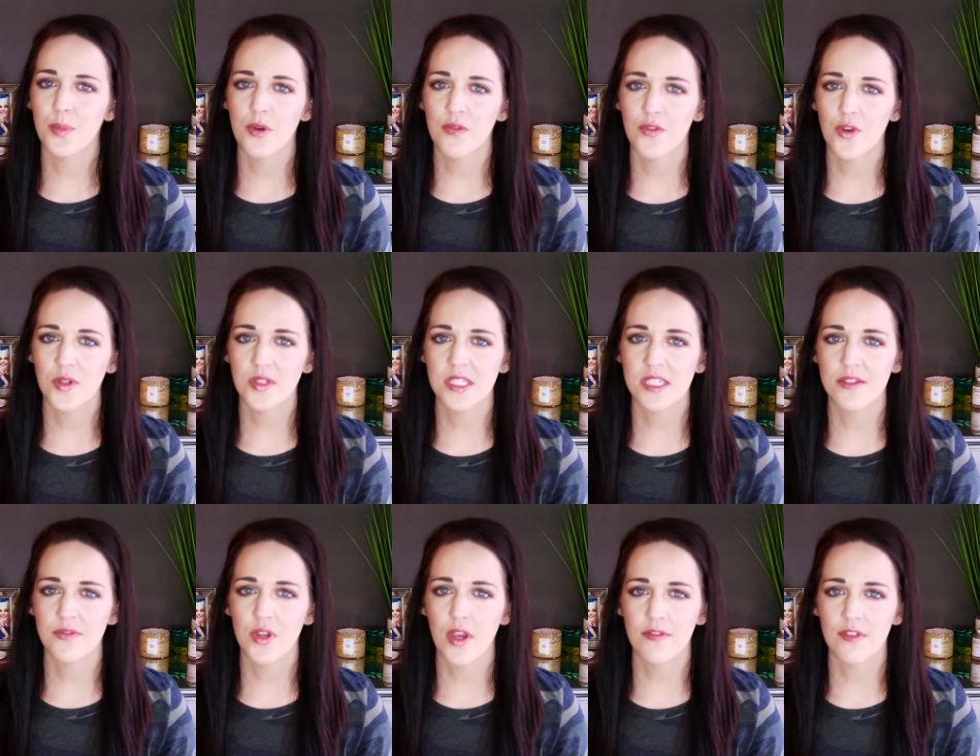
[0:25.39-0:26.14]
But
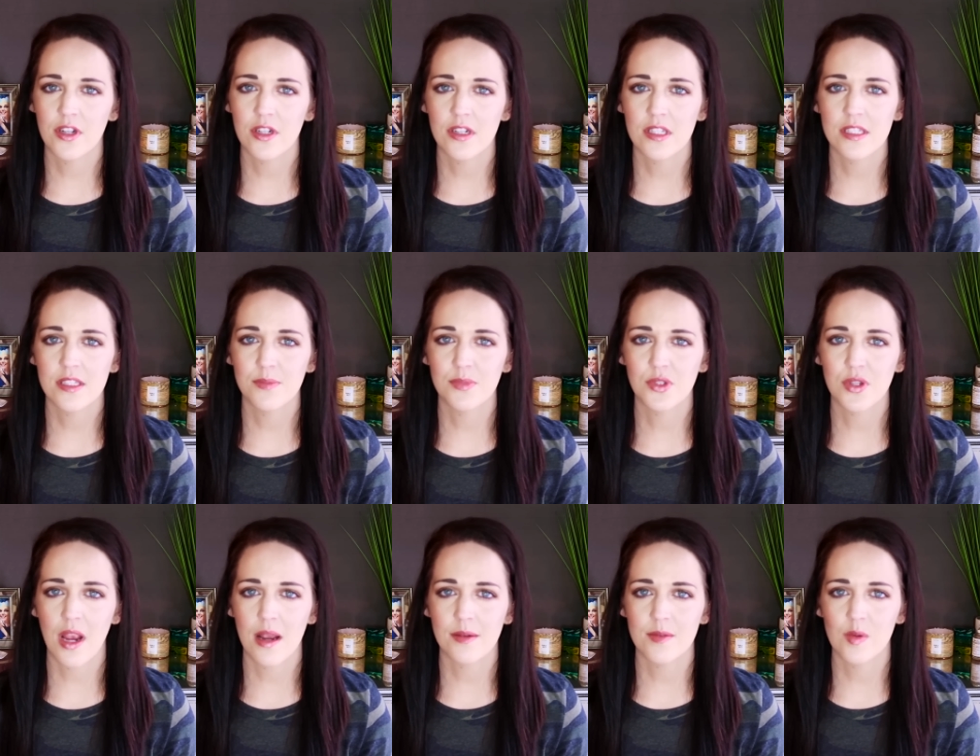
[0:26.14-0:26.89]
first, if you haven't already
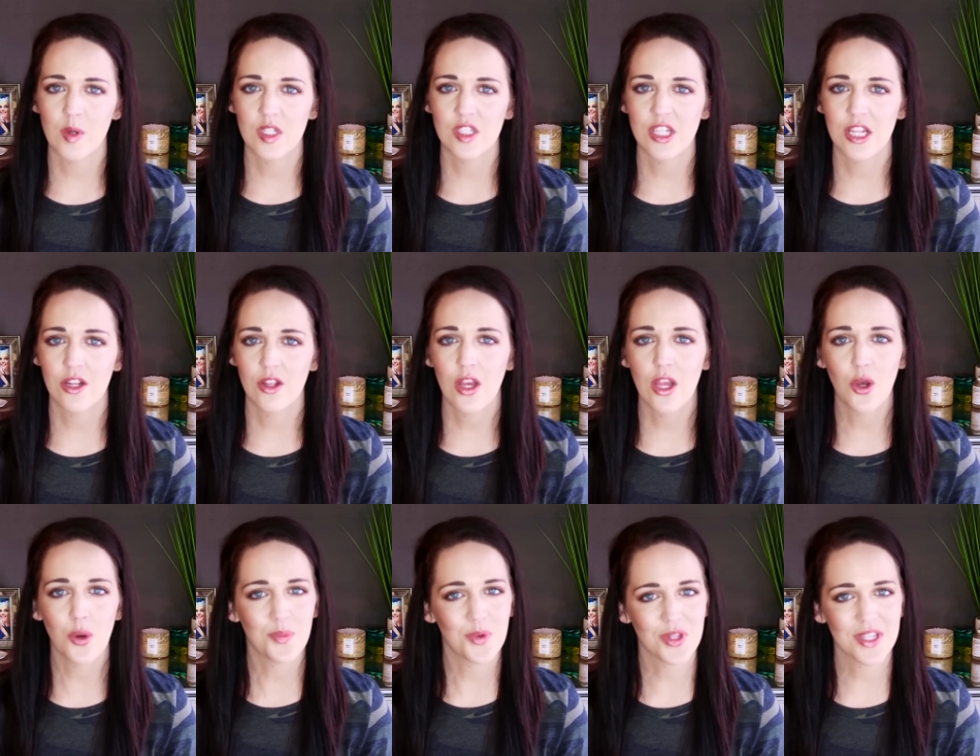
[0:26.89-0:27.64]
subscribed to my channel,
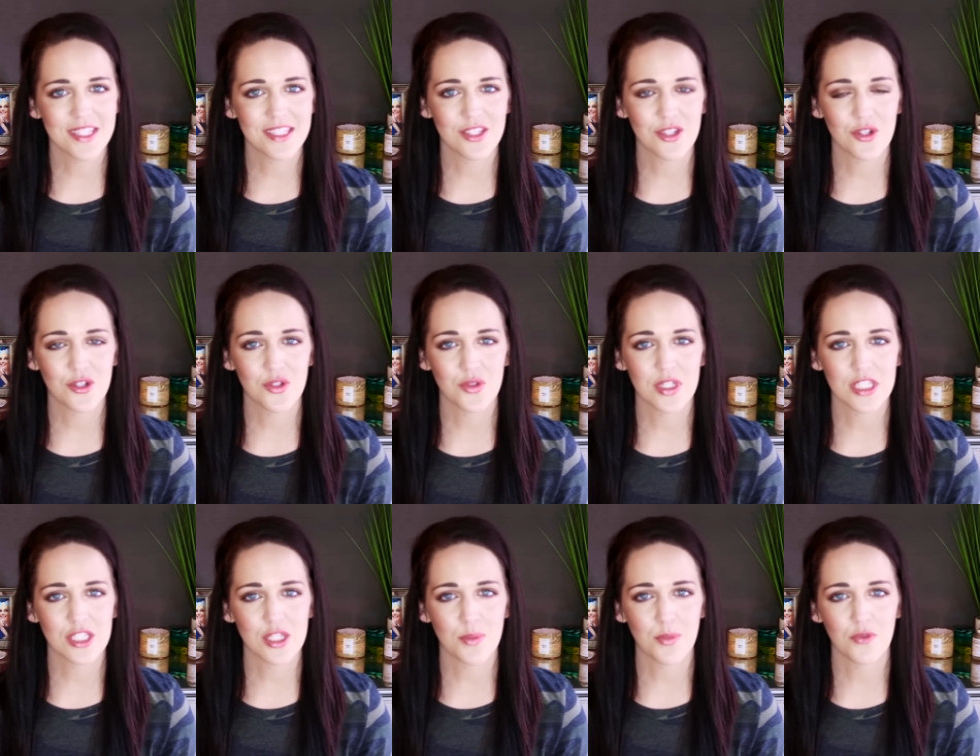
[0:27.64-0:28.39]
I hope you consider
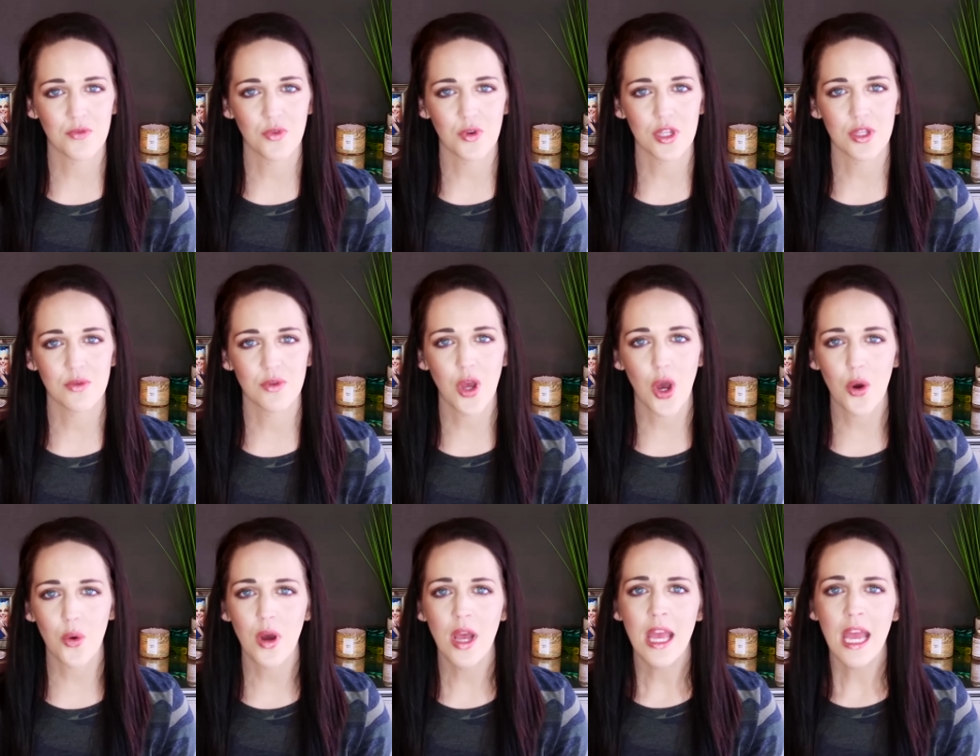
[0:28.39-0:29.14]
doing so before you
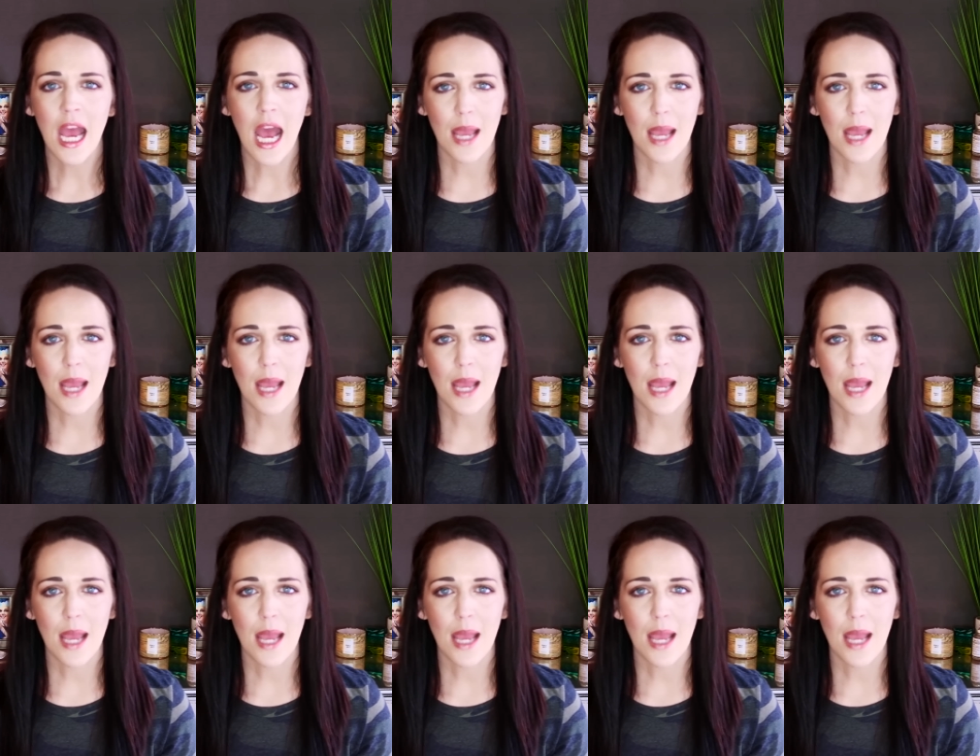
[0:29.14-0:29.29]
go.